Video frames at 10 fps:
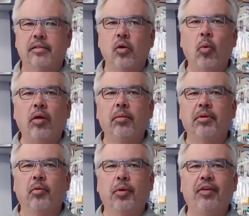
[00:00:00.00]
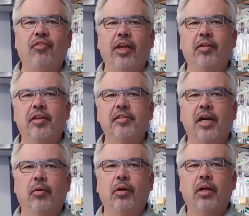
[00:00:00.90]
So welcome to We Figure
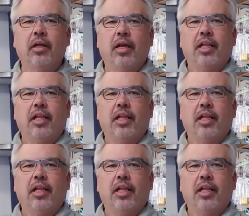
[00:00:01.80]
This Out.